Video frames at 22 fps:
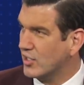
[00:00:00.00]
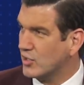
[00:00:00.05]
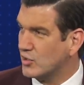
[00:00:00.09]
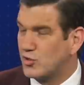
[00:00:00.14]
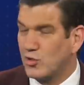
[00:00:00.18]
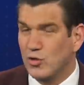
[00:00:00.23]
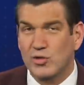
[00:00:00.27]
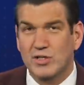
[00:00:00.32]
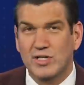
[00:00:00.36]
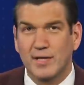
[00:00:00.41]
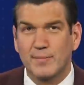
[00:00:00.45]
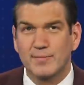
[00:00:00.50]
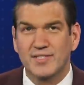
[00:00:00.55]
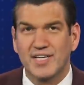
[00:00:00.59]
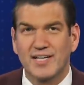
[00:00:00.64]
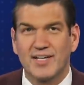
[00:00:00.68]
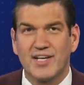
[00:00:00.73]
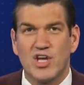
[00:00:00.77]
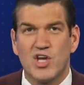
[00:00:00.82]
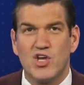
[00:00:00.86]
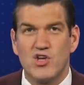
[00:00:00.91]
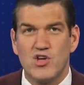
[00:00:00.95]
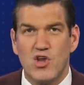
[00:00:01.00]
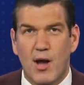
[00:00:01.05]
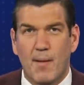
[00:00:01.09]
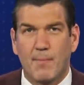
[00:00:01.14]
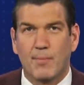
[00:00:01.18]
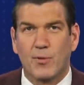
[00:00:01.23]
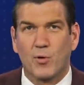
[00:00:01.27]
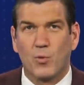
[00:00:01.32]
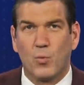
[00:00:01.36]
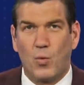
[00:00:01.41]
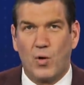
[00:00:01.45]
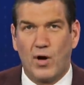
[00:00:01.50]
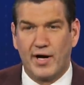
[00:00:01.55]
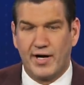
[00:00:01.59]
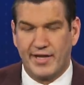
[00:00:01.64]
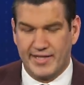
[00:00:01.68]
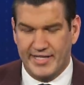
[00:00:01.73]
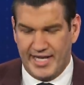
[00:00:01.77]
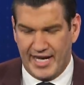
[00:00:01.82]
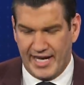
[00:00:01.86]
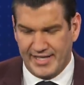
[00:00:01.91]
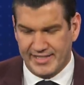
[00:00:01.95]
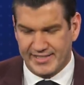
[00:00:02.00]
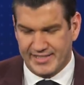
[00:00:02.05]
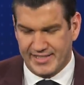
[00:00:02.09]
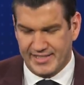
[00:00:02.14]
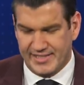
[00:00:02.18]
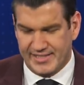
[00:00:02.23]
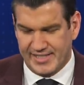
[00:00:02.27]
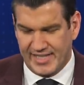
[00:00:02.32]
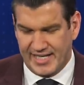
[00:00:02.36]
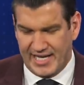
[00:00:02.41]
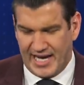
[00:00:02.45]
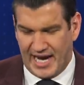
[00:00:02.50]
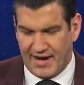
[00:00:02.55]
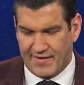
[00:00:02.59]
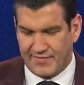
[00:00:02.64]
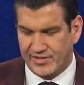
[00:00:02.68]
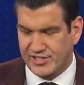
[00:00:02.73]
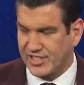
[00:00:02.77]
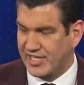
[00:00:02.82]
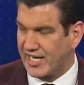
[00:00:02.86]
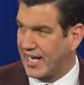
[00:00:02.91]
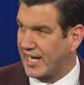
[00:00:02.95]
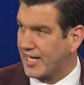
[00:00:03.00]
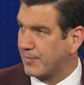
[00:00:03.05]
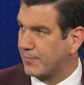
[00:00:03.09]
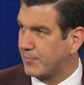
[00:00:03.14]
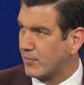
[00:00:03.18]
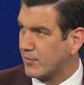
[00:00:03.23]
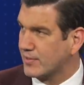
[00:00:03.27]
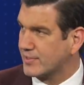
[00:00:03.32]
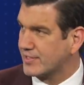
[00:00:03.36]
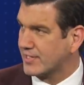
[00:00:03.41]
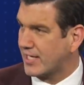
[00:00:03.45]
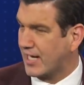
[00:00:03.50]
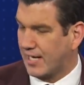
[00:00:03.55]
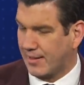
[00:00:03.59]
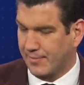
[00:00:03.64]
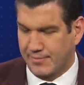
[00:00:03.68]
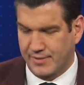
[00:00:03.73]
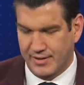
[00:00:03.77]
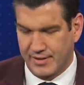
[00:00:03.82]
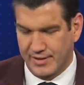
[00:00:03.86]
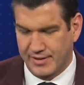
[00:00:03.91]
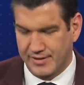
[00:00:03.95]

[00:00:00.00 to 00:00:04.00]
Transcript: Duke comes in number one in the ACC, averaging 80 points a game.